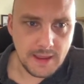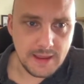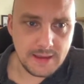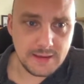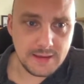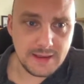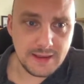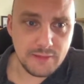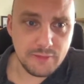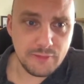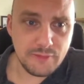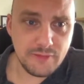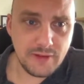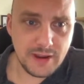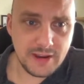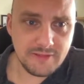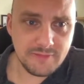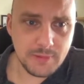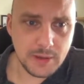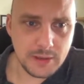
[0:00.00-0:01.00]
uh, you get
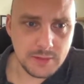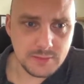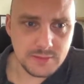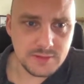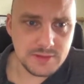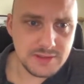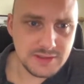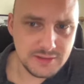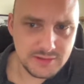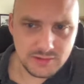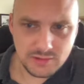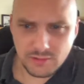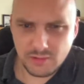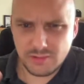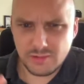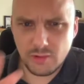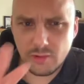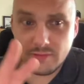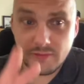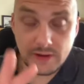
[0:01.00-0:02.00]
five pounds, so
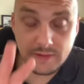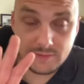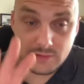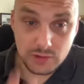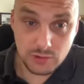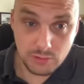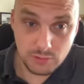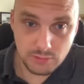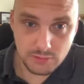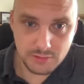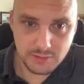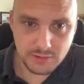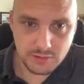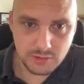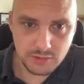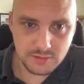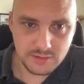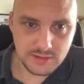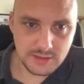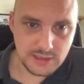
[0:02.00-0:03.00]
or five dollars I
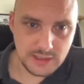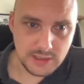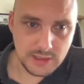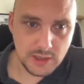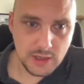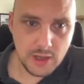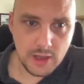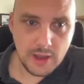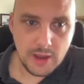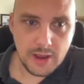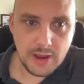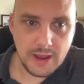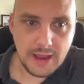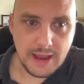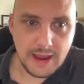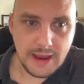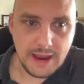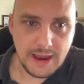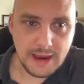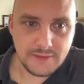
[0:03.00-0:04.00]
should say,
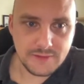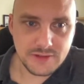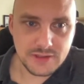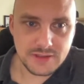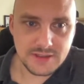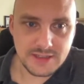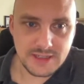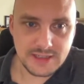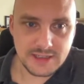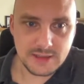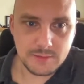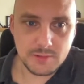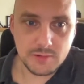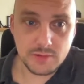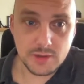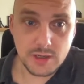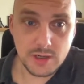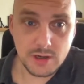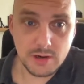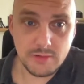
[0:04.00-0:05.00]
uh, after setting up a
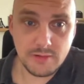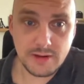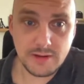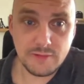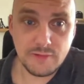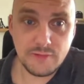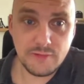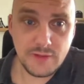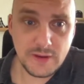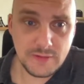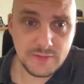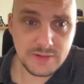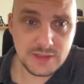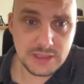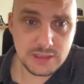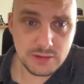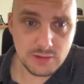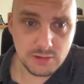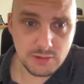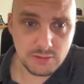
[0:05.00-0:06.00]
recurring
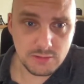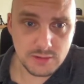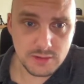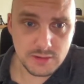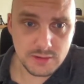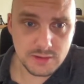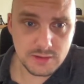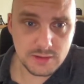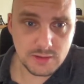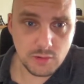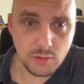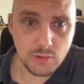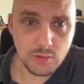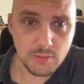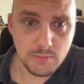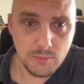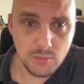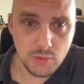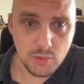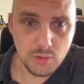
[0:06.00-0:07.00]
fifty dollars
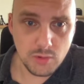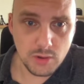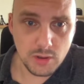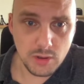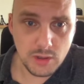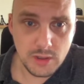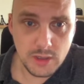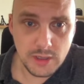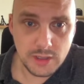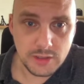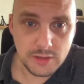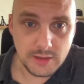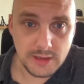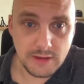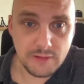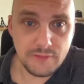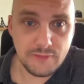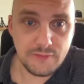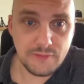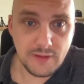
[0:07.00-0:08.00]
or more, you
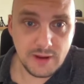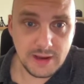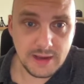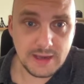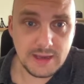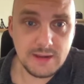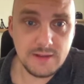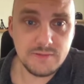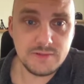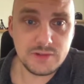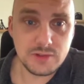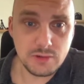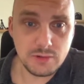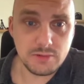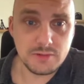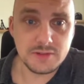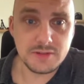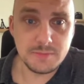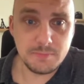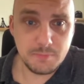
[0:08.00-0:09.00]
get five
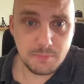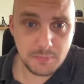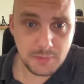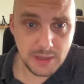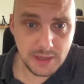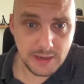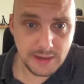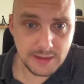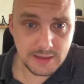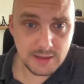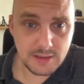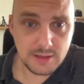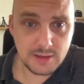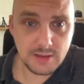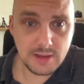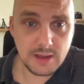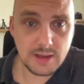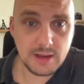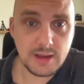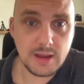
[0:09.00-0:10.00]
dollars
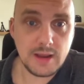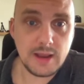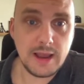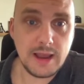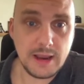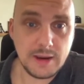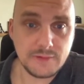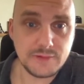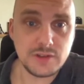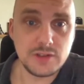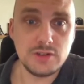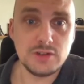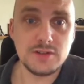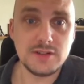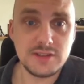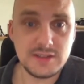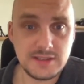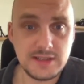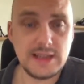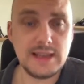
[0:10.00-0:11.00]
back after your
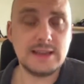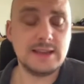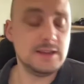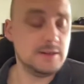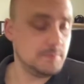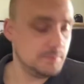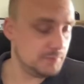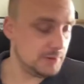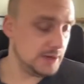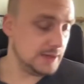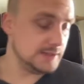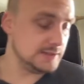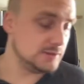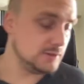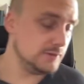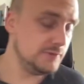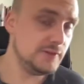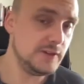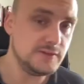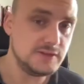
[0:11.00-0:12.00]
second buy.
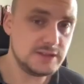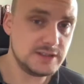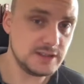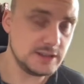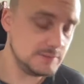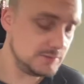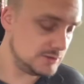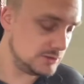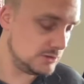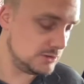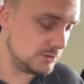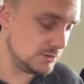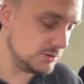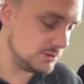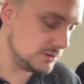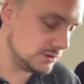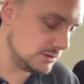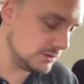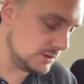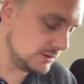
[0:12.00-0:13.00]
So fifty times two,
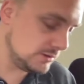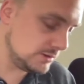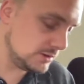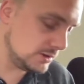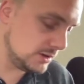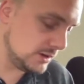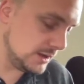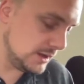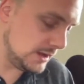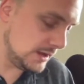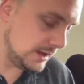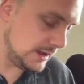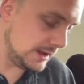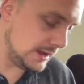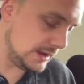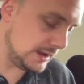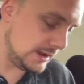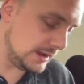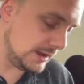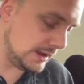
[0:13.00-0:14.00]
so another
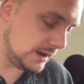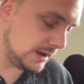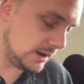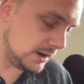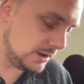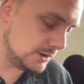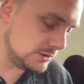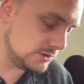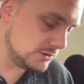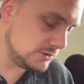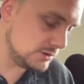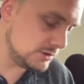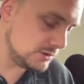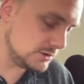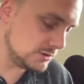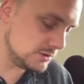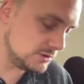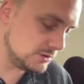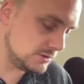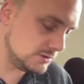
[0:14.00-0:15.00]
uh, one hundred
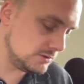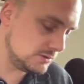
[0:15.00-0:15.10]
dollars.